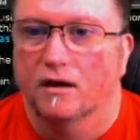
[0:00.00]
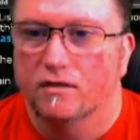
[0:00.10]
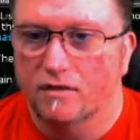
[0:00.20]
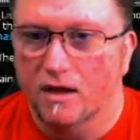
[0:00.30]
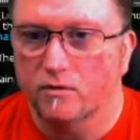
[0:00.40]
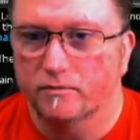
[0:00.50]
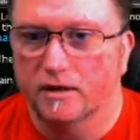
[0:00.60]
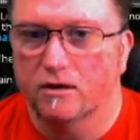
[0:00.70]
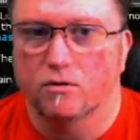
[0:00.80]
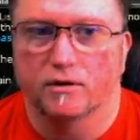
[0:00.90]
they would be
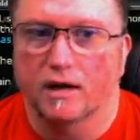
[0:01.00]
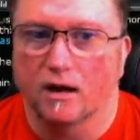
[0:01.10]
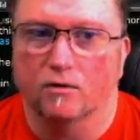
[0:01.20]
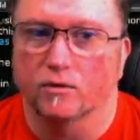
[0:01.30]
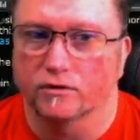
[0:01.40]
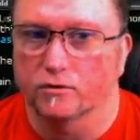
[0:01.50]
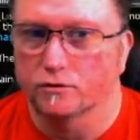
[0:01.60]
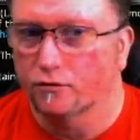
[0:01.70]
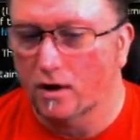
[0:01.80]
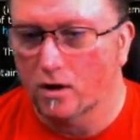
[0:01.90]
going down with those
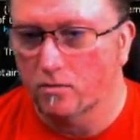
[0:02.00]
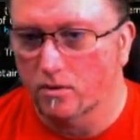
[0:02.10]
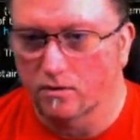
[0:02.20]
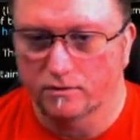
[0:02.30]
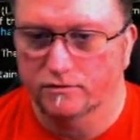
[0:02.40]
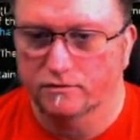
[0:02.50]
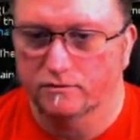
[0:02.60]
fireballs.